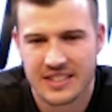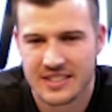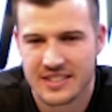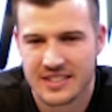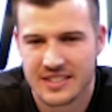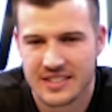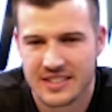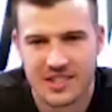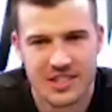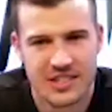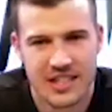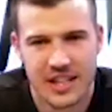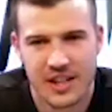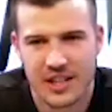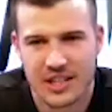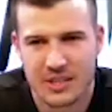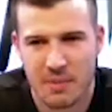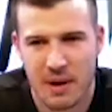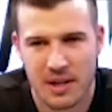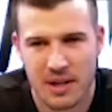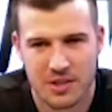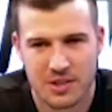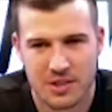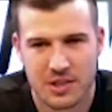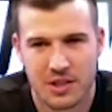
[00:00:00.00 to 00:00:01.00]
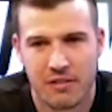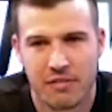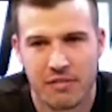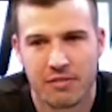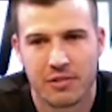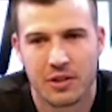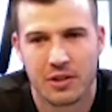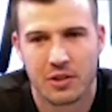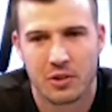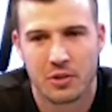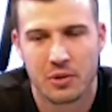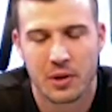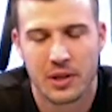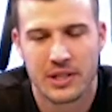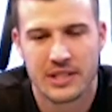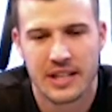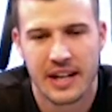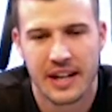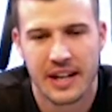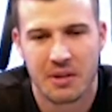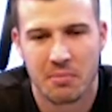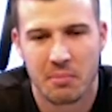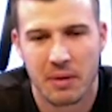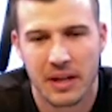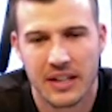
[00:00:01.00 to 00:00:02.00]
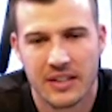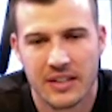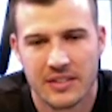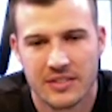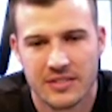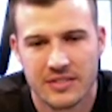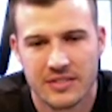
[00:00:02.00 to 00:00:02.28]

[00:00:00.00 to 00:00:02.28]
just tell us about yourself for a quick second, man.